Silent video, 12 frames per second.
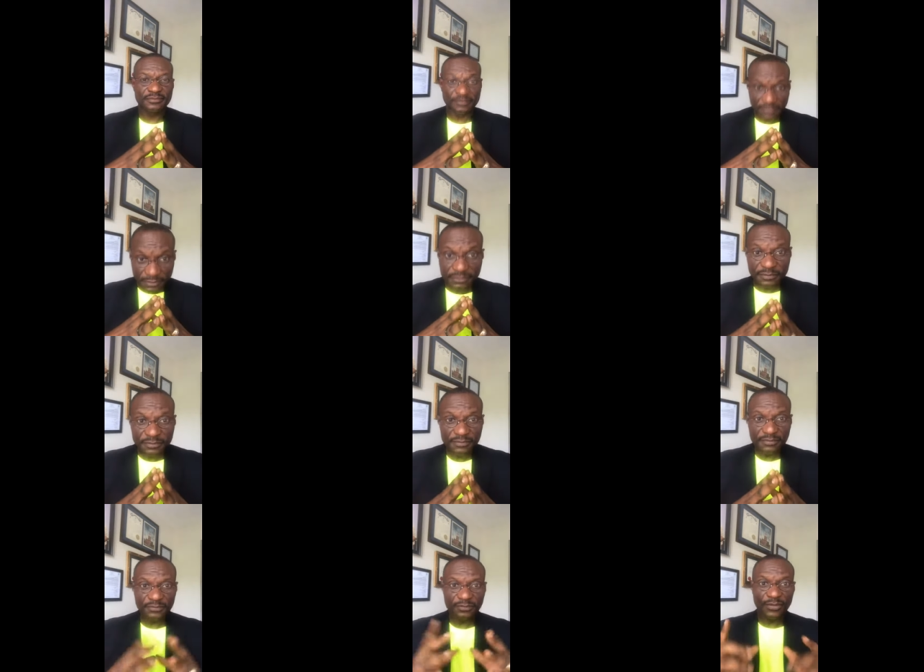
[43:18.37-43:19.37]
Mm -hmm.
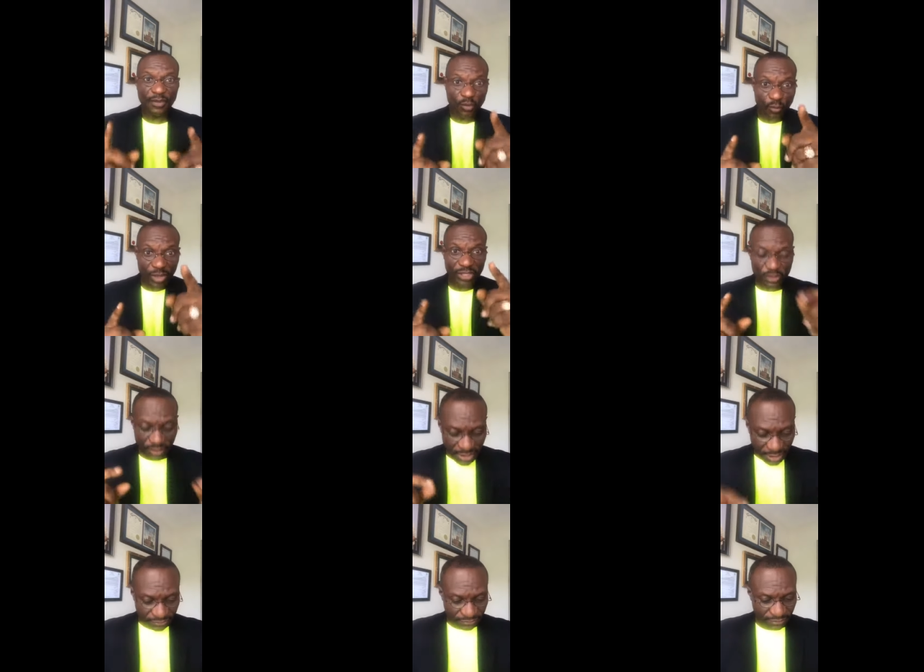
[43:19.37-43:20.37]
Watch
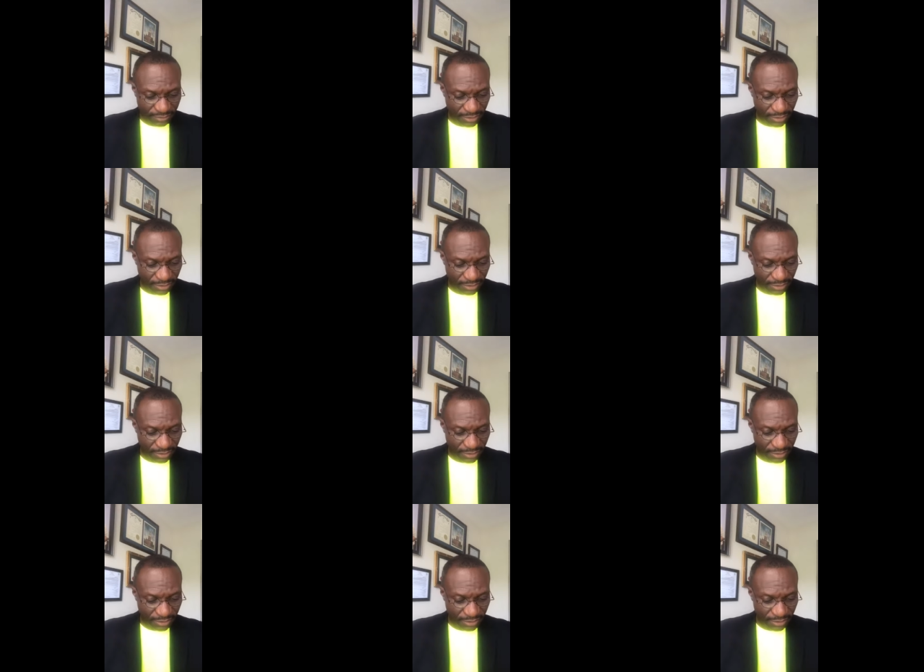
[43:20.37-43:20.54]
yourself.